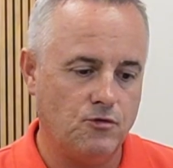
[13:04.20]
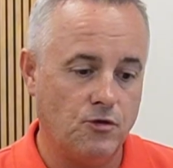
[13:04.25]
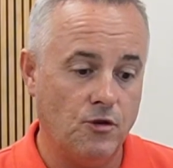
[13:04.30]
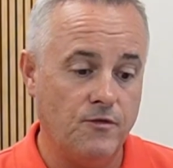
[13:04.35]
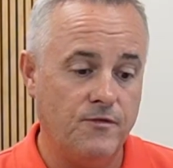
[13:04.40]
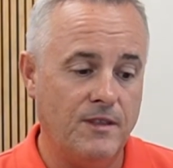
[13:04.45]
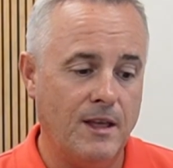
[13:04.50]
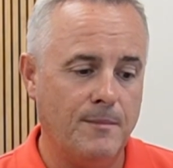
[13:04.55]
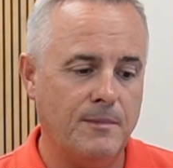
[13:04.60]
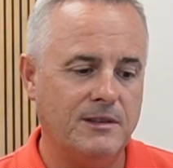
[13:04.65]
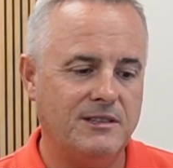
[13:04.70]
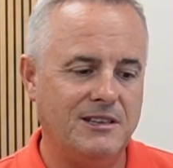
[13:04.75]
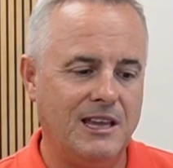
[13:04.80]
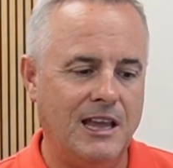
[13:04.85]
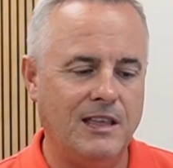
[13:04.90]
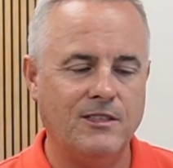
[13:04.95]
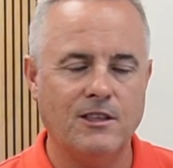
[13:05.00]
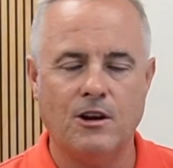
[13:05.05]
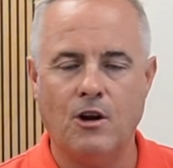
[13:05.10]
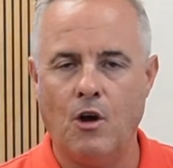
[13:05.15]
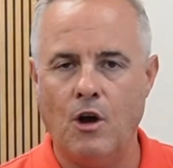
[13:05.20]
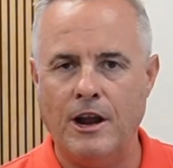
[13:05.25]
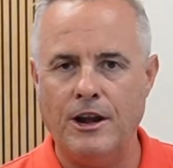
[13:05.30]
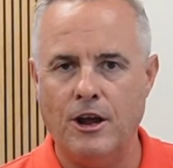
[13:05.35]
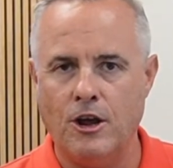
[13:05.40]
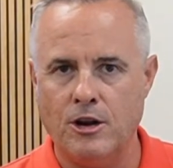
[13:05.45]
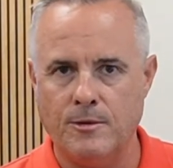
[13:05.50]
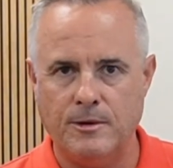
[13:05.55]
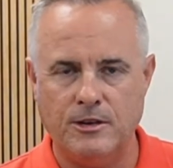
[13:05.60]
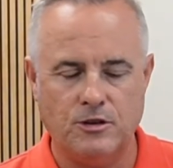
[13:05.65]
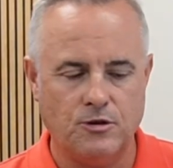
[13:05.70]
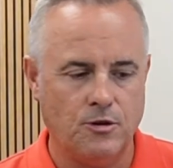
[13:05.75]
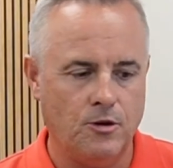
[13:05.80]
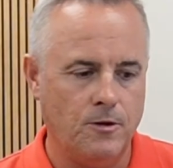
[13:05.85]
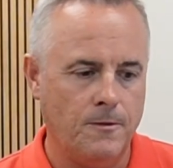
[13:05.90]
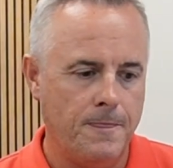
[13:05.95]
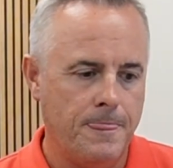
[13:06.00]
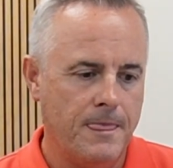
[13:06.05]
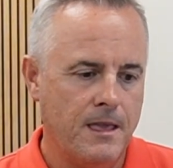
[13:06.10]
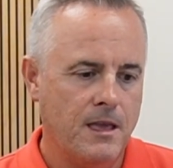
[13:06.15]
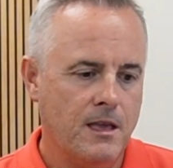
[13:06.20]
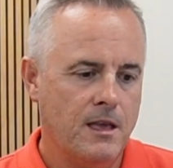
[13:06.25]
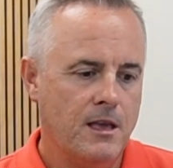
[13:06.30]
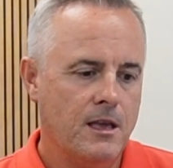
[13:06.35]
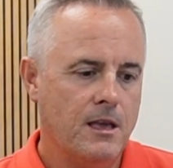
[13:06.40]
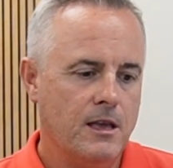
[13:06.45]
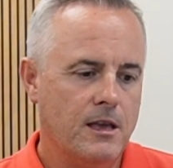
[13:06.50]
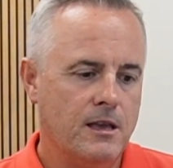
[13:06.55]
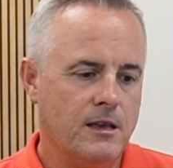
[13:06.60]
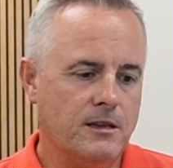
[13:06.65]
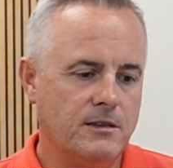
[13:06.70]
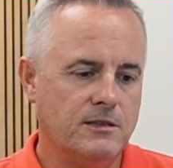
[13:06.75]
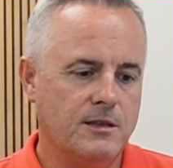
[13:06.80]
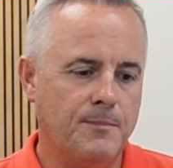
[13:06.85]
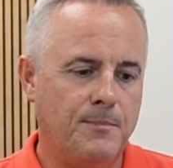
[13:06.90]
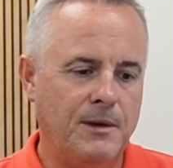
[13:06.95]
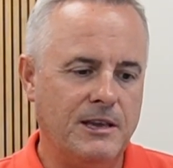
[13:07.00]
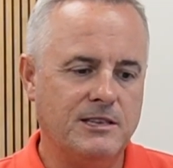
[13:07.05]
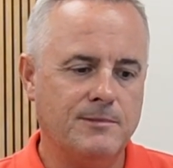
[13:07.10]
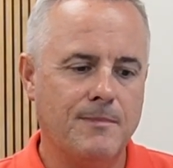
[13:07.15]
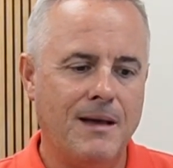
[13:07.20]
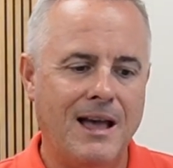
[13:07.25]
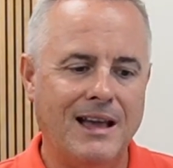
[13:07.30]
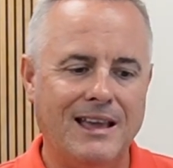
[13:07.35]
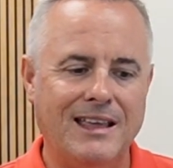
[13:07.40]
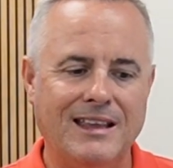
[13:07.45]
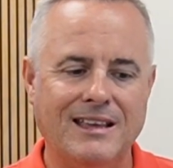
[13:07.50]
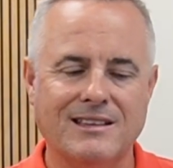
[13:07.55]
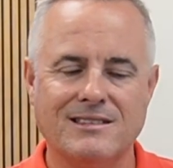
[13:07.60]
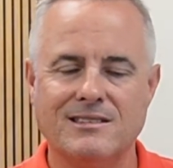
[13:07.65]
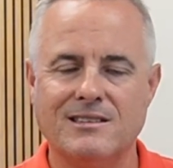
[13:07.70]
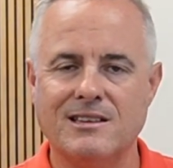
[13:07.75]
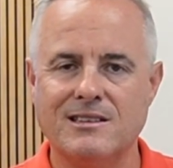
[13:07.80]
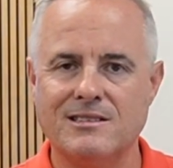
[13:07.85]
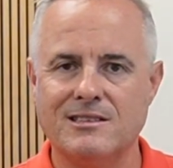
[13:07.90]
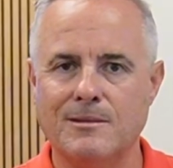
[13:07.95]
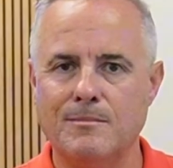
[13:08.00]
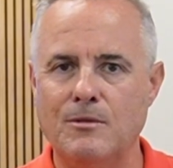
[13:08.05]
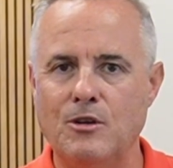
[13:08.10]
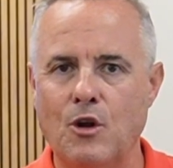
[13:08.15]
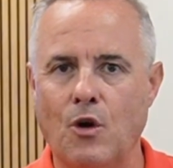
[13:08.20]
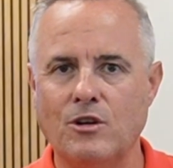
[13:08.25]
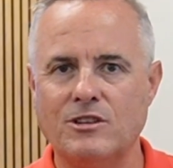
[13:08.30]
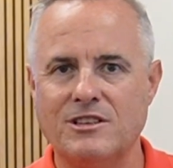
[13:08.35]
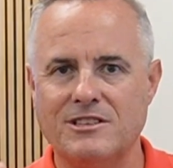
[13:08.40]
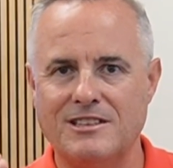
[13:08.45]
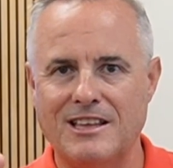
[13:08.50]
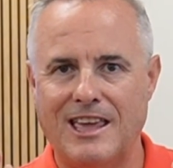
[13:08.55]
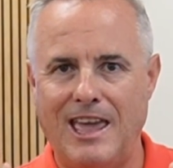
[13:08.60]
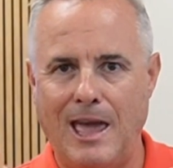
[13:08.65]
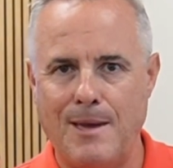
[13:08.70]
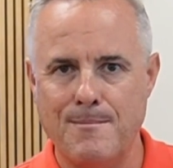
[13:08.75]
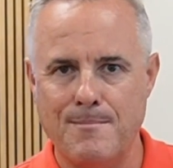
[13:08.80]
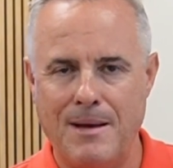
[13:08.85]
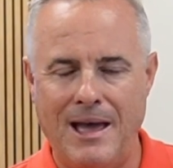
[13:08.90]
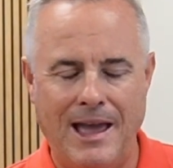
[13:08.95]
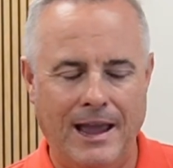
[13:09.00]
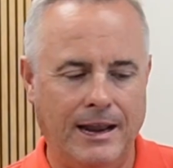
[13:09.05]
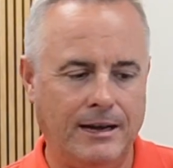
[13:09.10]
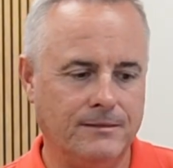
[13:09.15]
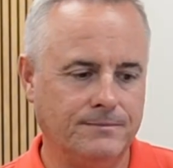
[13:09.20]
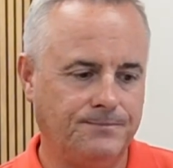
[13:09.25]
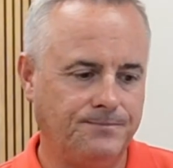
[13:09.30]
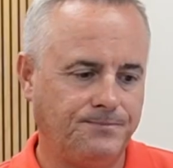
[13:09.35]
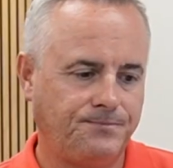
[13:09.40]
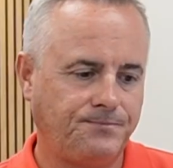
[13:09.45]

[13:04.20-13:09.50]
truth number 10 that I know to be true is the best marketing is system, not just a campaign.